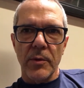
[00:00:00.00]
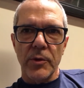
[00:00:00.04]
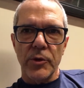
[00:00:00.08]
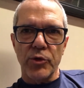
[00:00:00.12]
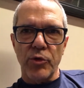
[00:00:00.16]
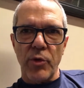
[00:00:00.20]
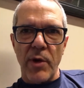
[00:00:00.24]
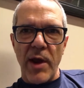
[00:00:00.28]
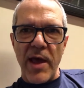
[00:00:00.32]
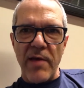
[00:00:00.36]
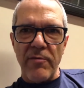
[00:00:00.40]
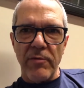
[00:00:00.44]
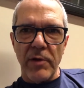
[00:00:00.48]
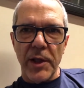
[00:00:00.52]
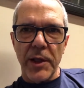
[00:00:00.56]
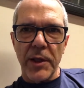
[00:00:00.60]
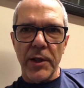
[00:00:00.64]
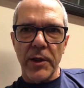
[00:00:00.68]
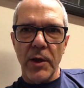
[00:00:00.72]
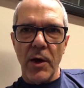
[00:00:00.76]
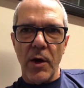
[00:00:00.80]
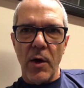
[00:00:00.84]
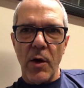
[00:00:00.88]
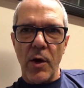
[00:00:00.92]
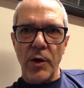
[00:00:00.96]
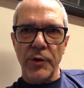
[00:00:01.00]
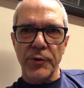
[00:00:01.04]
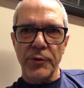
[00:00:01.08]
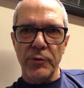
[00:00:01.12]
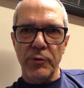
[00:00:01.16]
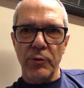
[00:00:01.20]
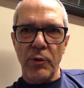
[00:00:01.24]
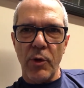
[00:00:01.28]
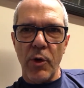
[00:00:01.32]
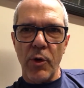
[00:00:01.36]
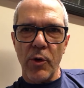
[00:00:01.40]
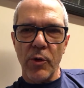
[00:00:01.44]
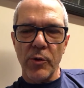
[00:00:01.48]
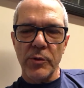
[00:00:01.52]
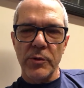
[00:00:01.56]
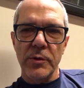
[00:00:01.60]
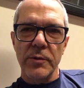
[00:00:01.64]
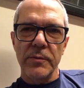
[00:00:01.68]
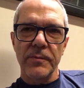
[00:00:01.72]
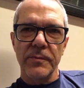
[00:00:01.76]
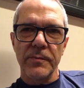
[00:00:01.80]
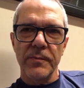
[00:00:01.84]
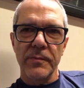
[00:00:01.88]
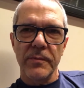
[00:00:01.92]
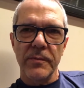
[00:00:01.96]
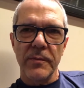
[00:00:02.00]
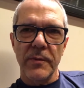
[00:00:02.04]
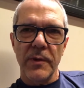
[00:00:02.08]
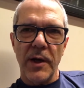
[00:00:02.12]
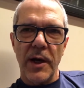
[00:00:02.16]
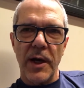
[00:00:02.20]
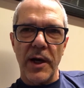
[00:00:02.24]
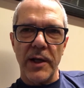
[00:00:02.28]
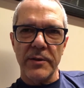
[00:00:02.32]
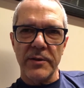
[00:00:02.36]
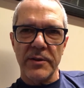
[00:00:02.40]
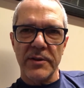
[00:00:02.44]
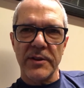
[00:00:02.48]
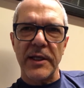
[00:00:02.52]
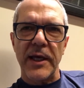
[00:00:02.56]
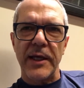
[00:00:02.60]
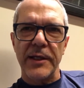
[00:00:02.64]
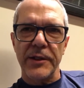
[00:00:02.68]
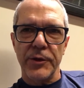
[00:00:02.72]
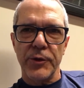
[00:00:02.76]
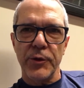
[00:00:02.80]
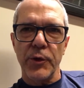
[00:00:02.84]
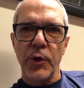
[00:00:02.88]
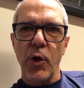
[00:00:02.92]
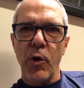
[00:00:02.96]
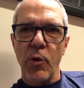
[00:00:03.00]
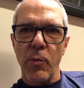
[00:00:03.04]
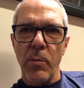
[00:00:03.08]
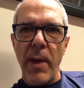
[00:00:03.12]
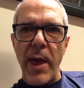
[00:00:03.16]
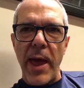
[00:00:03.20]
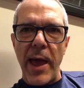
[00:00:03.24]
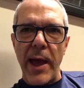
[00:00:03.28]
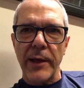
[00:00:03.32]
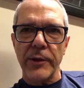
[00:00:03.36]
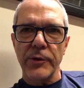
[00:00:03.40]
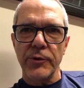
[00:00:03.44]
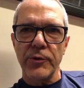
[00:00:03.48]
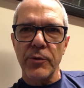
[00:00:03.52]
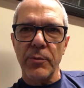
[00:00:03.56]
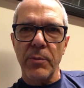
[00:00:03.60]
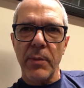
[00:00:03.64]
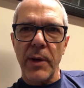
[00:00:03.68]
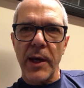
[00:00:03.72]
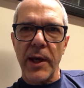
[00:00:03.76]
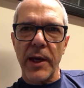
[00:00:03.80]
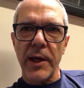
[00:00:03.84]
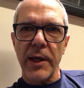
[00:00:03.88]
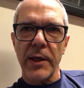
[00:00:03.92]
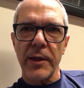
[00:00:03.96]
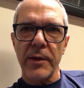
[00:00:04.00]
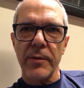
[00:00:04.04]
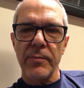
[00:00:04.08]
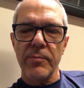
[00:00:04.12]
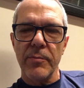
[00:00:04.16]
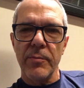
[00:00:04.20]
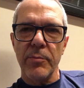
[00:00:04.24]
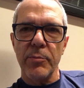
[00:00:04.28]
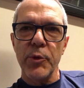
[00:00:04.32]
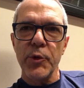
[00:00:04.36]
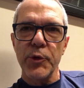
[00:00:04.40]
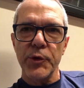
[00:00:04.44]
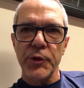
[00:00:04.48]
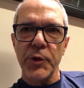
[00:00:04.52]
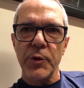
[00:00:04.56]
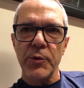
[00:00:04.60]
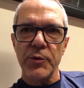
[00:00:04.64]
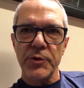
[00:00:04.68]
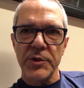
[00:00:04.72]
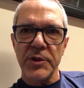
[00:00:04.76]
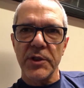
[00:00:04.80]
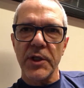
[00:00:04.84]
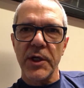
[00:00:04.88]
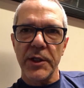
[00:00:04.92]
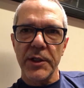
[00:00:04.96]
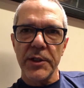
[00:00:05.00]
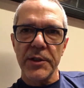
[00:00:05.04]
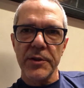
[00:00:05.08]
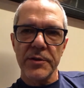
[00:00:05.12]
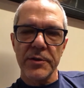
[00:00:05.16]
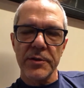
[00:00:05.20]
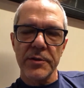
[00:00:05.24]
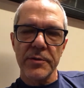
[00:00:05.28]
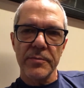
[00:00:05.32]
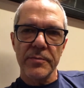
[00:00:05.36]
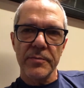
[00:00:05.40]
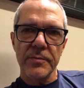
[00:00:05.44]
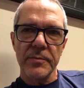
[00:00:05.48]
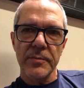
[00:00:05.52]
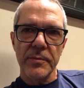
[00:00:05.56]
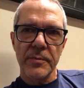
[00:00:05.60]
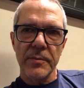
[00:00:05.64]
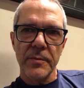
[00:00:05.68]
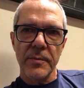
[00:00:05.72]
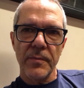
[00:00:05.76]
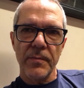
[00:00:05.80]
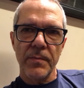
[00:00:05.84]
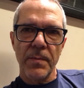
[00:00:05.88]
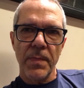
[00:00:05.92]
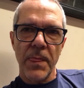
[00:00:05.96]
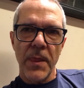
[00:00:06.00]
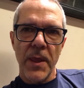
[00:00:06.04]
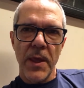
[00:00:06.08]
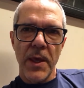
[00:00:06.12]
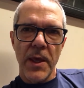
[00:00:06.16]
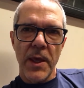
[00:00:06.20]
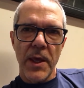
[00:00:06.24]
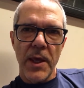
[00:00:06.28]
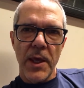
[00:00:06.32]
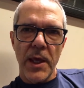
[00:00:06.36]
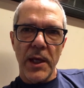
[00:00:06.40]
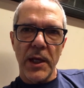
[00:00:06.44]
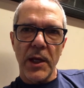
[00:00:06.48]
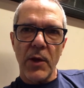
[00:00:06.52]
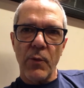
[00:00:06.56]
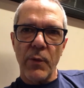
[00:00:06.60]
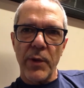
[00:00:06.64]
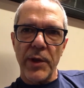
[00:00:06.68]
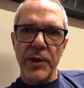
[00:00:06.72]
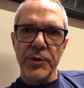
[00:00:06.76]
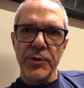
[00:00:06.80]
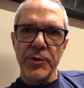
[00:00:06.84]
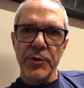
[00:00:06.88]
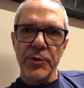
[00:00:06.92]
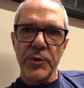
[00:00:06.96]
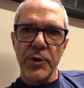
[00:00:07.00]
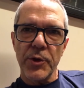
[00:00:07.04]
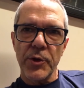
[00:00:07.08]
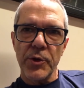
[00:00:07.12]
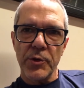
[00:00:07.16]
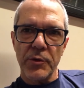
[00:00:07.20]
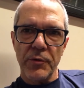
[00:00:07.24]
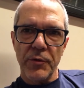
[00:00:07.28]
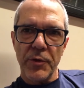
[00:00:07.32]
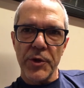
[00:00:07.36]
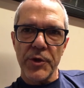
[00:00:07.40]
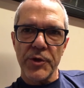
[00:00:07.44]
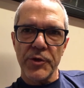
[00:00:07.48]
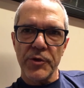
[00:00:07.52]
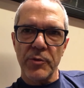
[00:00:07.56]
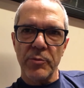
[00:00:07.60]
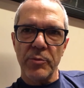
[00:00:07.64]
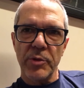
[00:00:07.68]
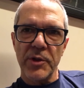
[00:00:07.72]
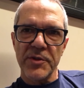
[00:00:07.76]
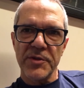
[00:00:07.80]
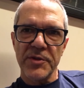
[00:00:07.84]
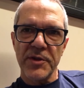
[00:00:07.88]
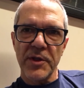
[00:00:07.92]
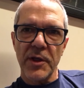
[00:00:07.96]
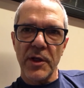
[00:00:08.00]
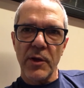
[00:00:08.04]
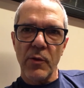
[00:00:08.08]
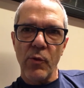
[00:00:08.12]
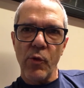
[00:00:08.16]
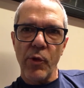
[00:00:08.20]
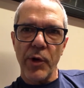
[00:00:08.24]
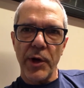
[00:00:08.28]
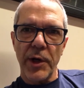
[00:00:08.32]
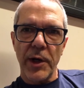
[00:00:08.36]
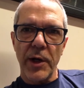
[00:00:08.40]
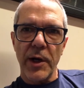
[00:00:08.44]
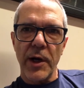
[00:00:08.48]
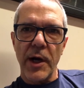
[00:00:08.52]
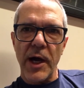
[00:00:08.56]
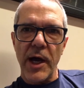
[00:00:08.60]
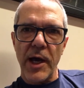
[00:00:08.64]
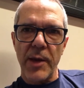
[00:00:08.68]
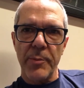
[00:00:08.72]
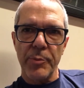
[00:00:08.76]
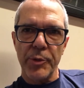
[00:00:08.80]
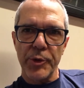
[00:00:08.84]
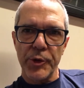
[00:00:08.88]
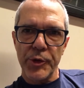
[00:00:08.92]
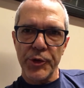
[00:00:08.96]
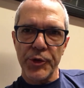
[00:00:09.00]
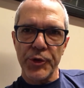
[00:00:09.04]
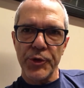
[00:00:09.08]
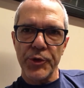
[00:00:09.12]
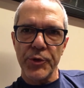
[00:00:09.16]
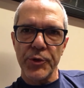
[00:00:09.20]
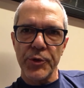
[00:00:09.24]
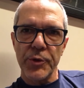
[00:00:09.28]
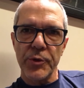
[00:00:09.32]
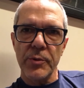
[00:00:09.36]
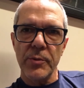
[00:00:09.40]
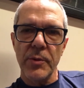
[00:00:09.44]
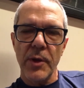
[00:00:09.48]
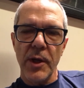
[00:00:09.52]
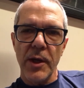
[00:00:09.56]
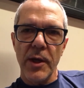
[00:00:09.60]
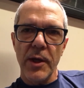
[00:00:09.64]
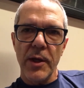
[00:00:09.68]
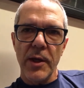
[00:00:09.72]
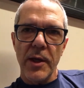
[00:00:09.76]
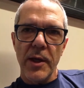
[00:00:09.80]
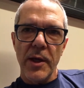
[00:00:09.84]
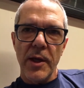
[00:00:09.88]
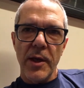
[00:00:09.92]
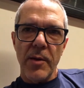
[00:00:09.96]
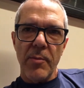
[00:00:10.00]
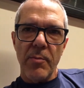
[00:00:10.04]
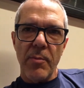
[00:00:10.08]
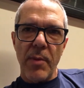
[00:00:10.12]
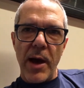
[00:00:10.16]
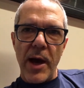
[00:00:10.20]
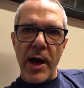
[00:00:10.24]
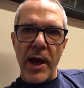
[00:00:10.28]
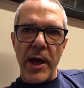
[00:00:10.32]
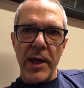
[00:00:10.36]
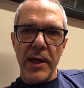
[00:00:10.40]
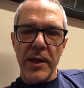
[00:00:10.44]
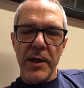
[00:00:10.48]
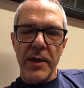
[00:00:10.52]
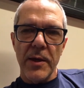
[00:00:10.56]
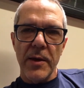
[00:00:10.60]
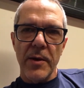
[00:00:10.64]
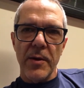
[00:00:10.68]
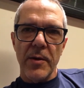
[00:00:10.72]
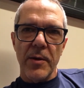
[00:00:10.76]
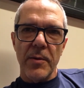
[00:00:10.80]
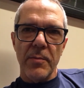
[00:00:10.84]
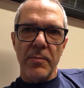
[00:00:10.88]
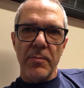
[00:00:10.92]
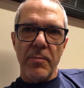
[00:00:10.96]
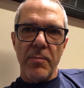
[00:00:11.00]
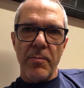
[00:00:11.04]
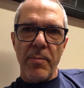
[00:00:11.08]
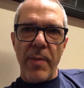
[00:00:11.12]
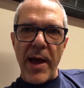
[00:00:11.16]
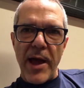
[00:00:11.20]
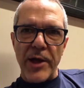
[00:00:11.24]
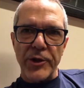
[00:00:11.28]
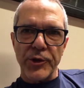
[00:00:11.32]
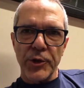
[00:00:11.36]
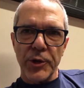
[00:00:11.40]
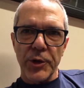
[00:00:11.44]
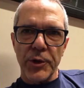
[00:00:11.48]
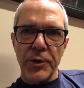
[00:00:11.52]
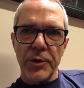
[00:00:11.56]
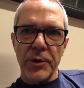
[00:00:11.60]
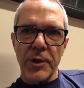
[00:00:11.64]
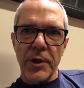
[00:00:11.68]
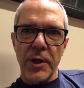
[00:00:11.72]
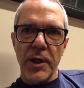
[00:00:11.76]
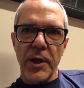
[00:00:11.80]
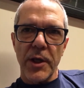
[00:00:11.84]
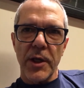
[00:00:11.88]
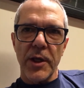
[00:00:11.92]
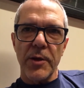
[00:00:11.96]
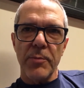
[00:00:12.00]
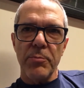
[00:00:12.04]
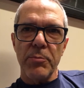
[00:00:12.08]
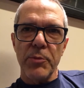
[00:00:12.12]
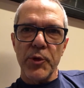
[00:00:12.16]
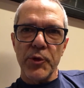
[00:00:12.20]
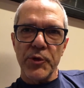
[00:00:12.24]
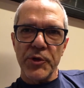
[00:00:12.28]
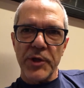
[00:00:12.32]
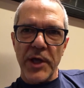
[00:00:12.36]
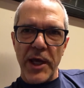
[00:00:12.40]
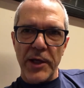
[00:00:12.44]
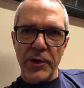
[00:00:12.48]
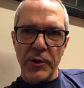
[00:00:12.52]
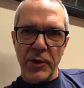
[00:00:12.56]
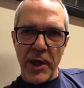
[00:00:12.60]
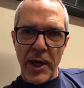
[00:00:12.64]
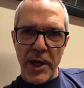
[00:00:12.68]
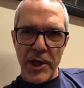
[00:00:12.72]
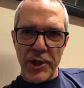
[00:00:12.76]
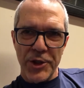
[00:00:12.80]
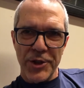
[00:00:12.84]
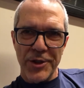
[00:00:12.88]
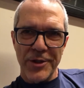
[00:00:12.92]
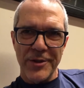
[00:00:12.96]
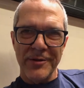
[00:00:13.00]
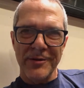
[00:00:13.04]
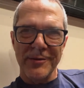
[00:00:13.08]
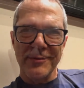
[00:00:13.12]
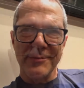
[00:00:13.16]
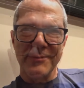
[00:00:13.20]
traveling on the road, I decided to go back to my musical studies. And I went to the University of Brasília where I pursued my bachelor in music education.